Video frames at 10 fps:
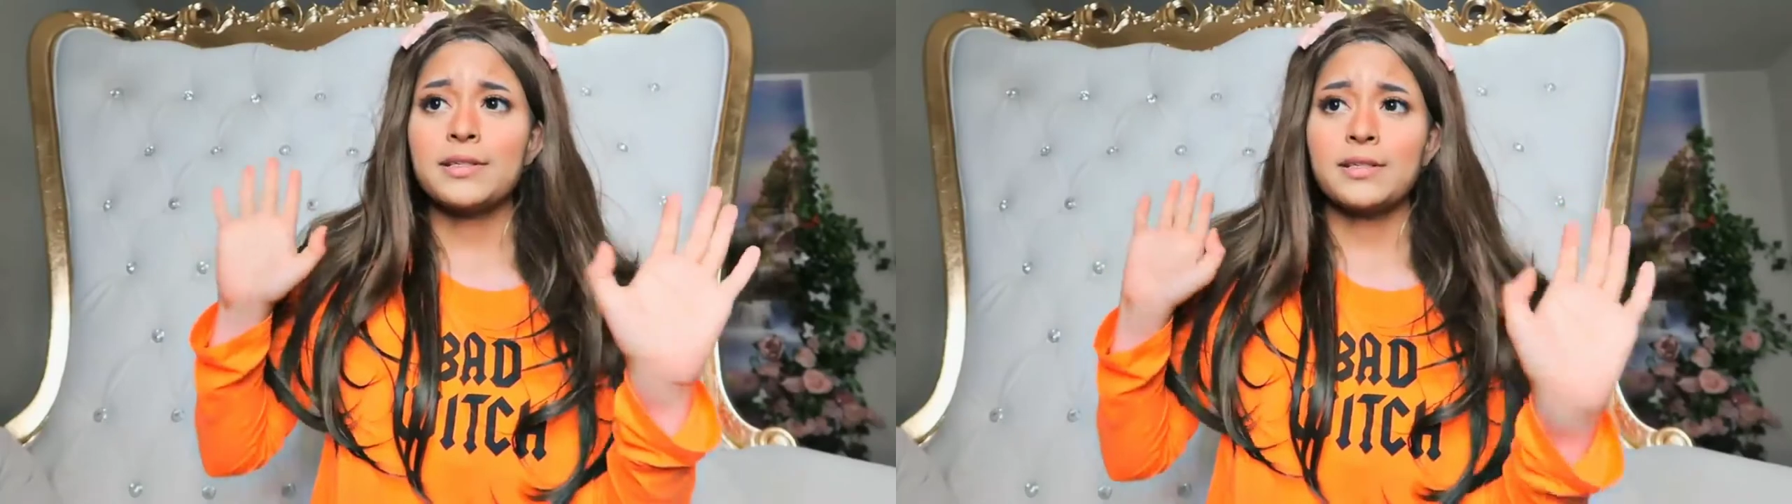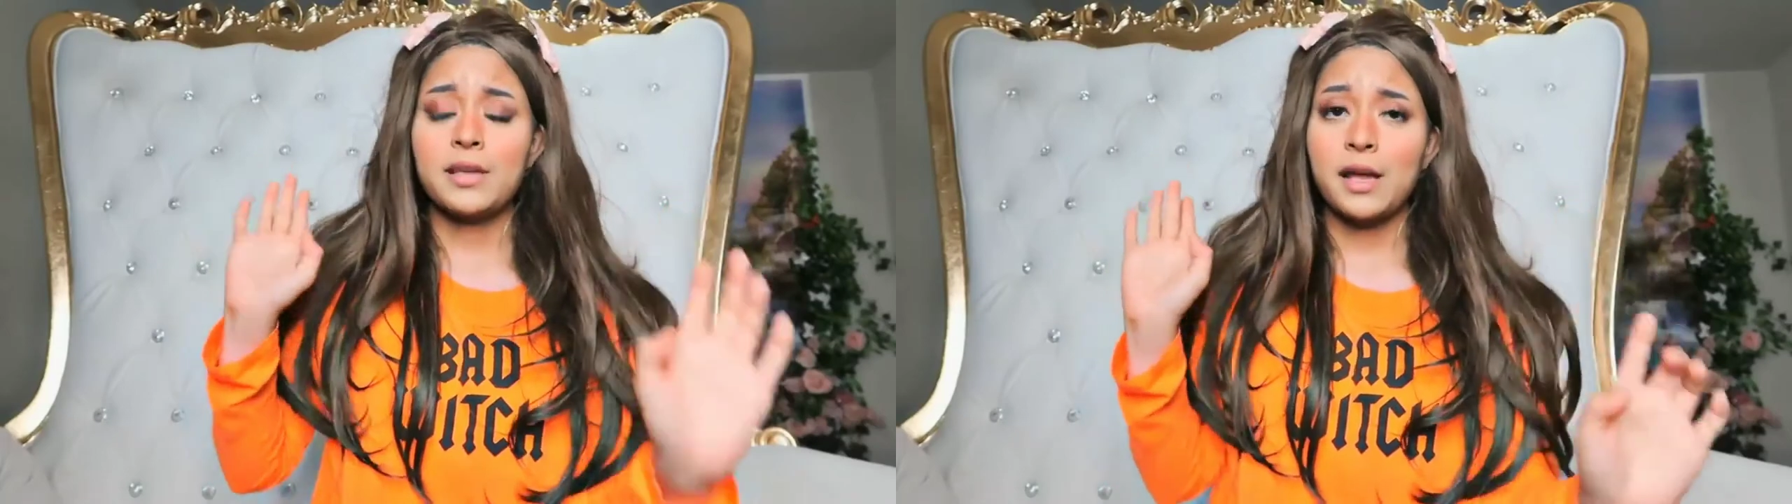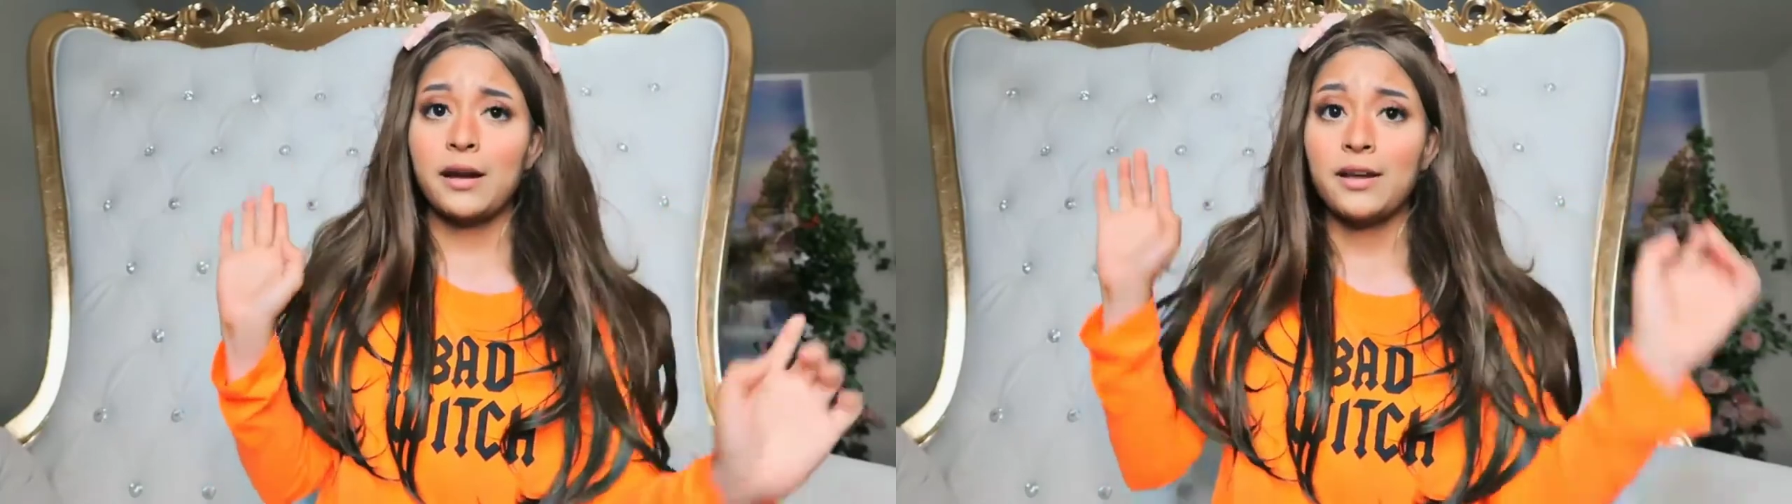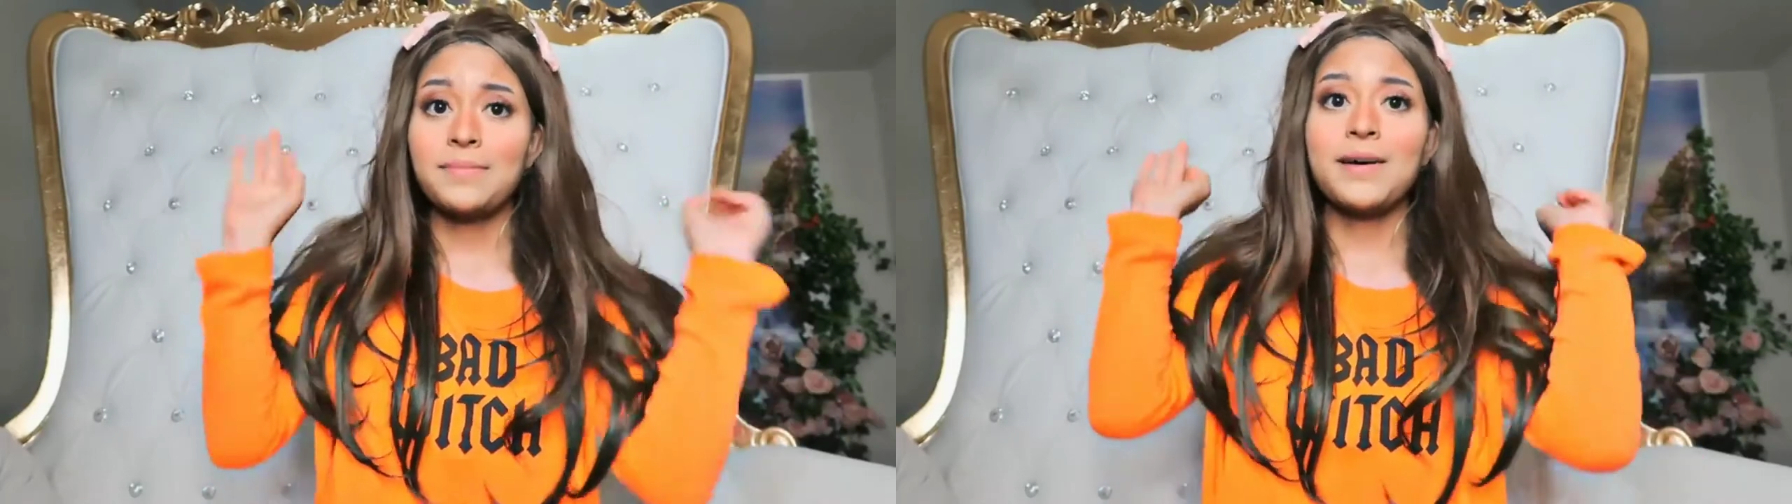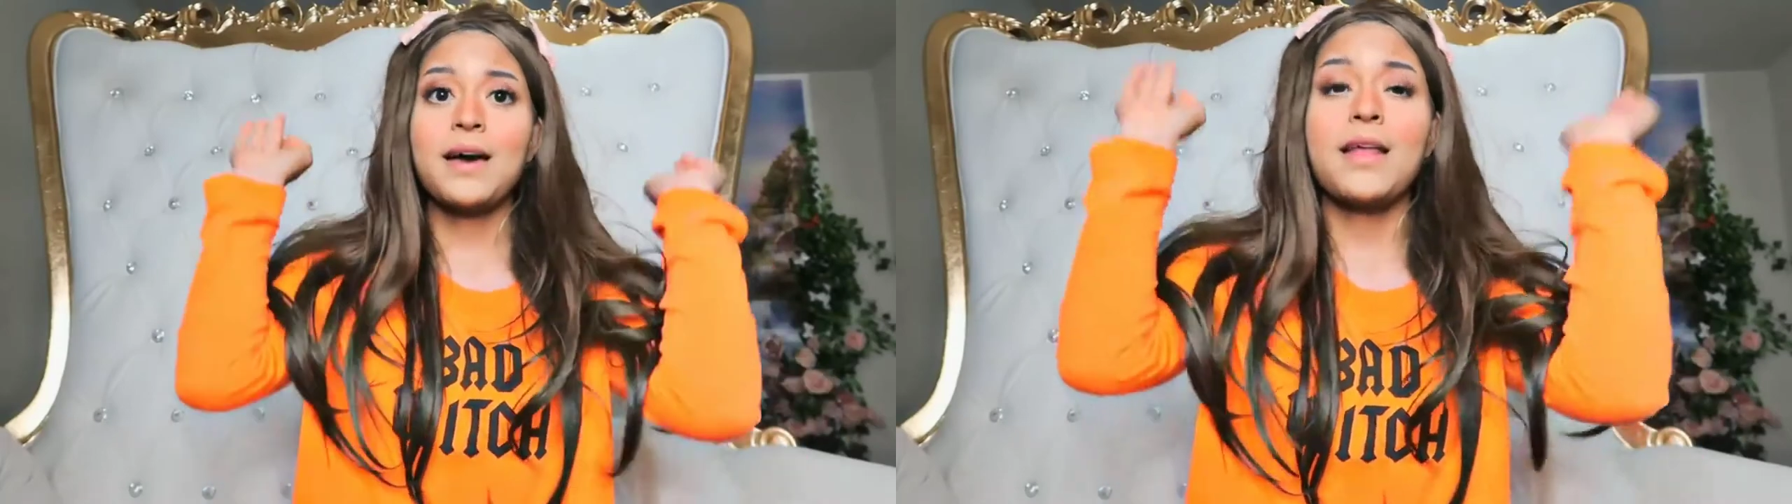necessarily own
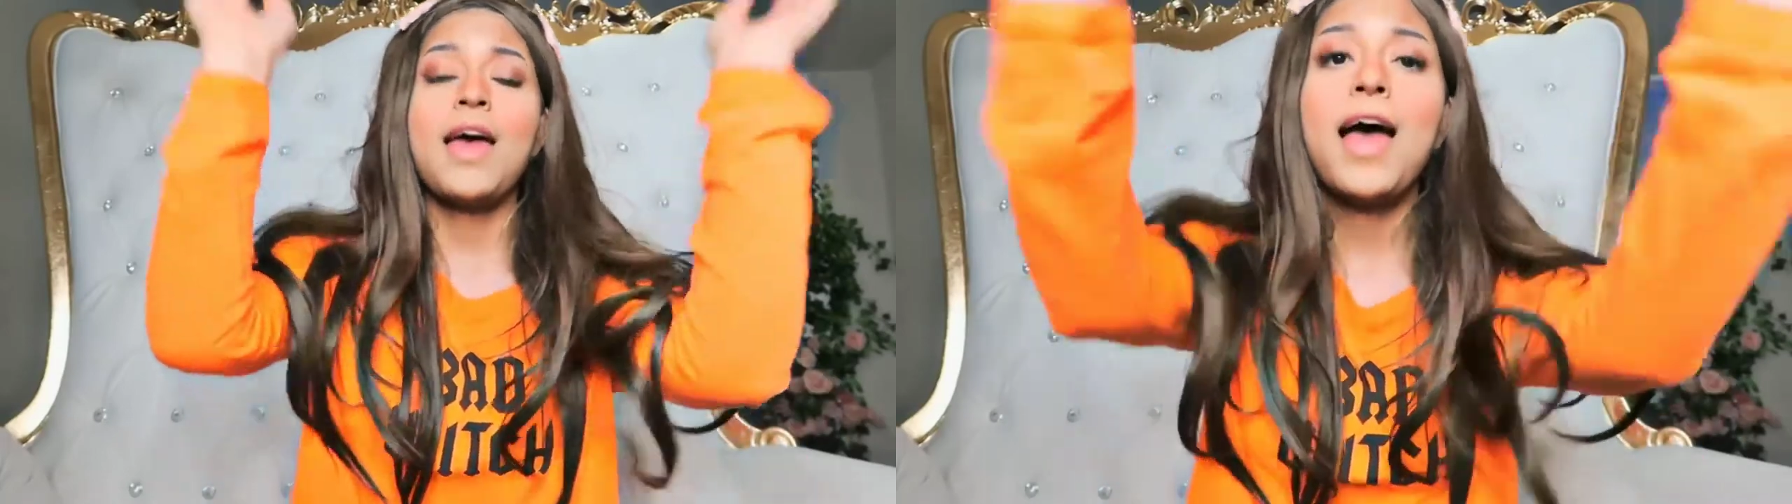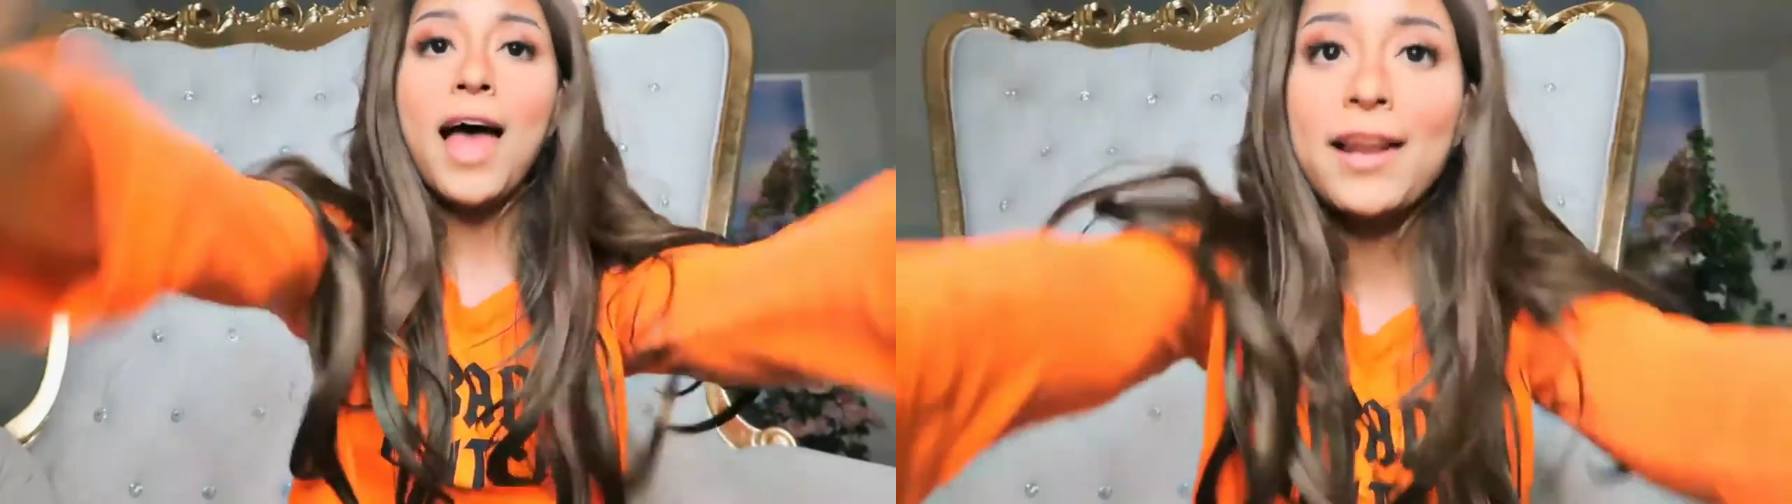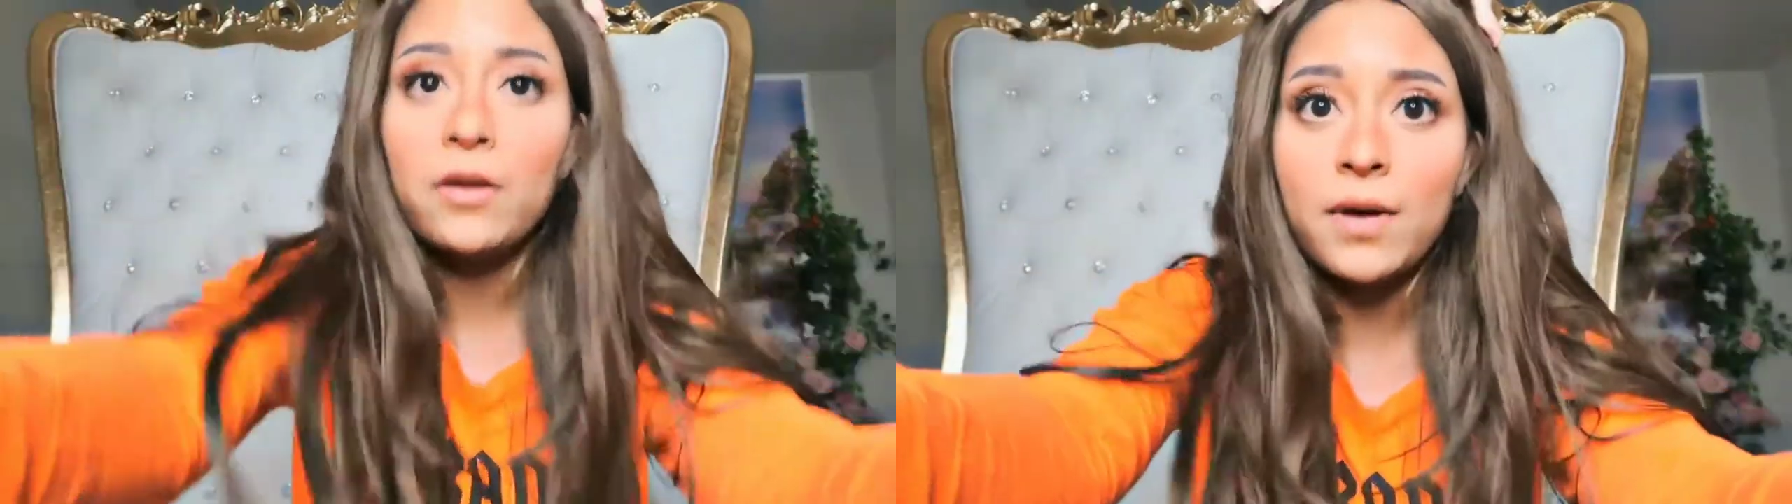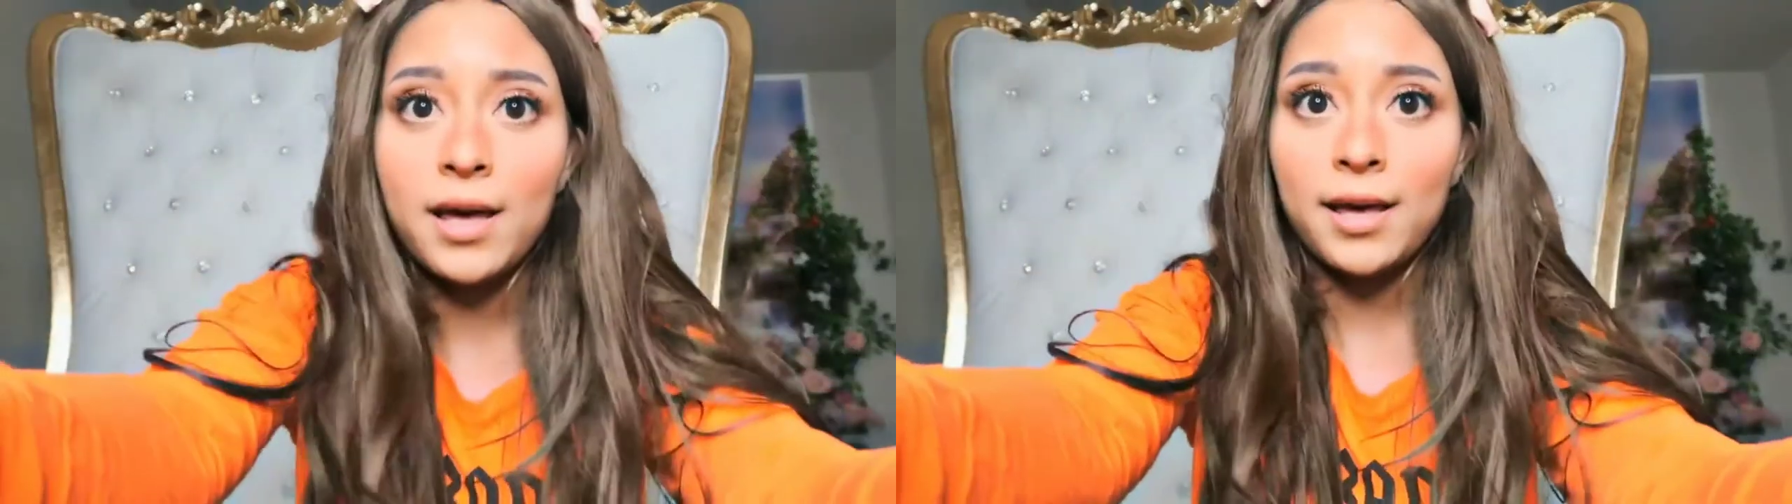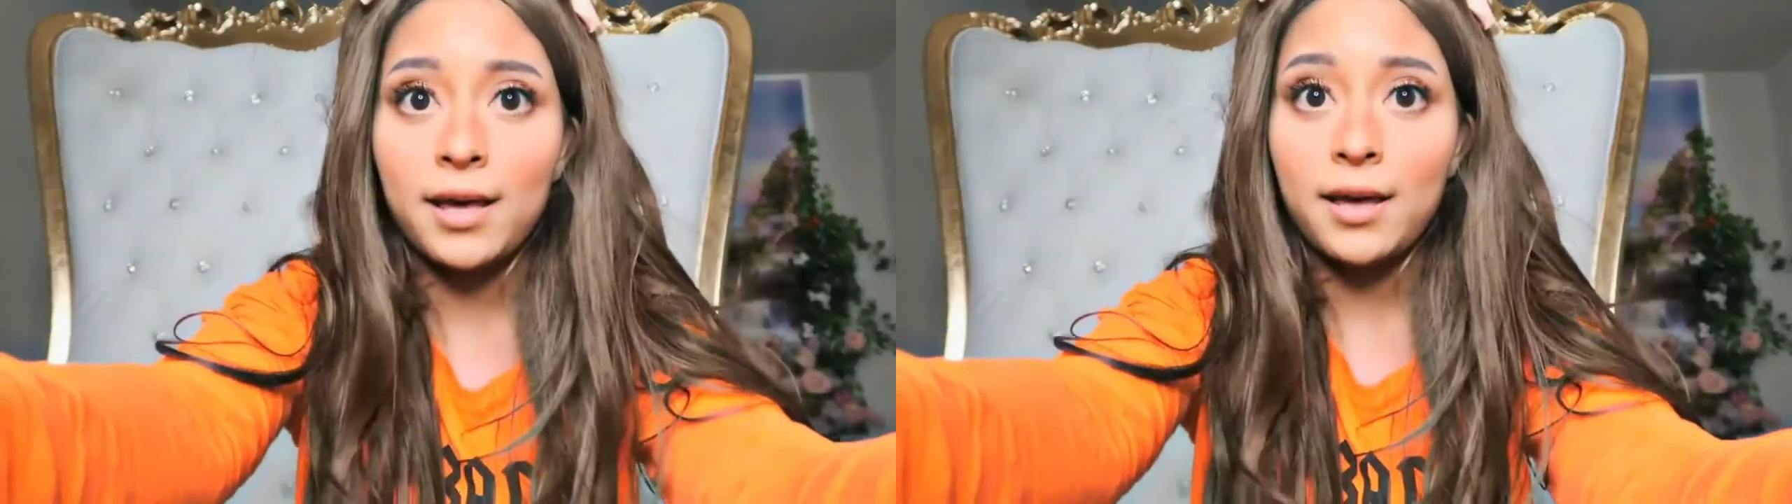that car or buy that
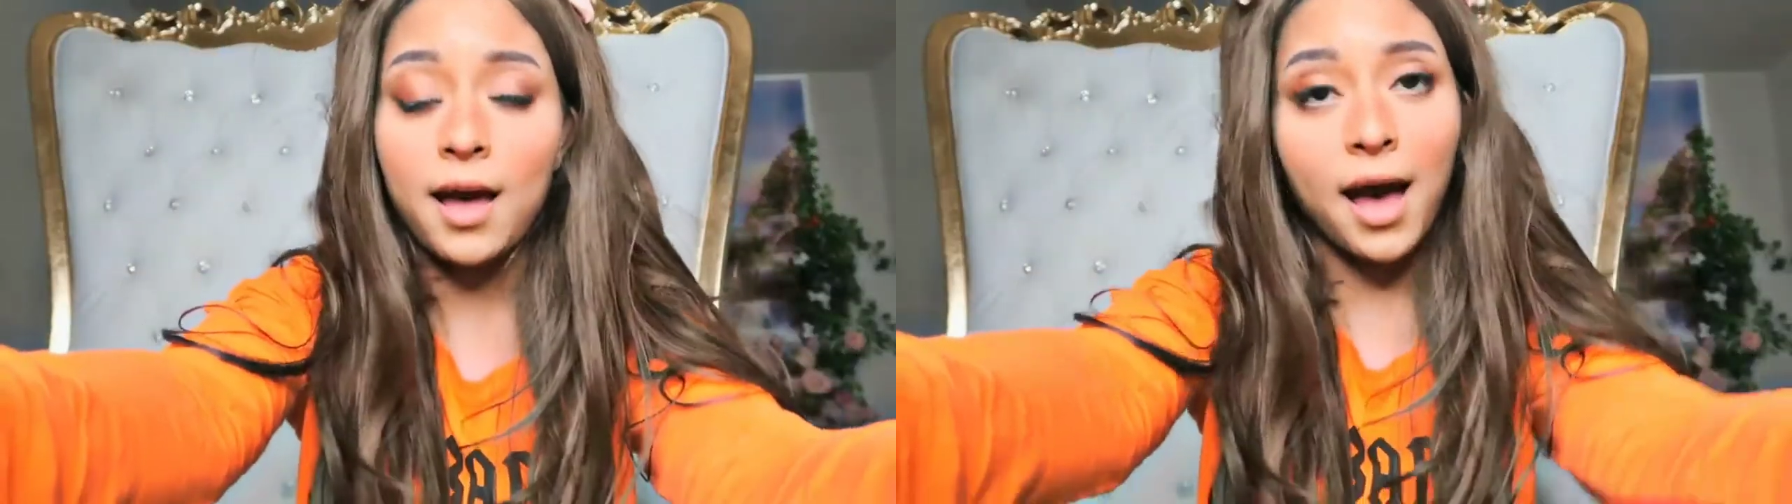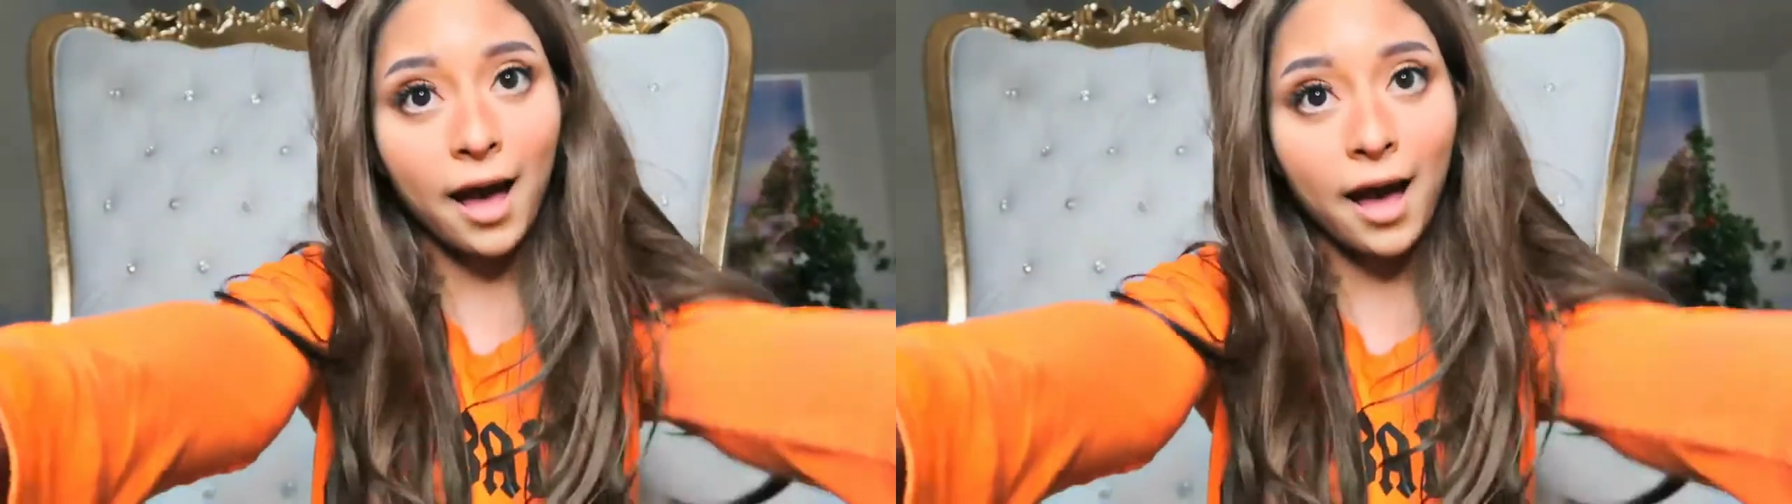car.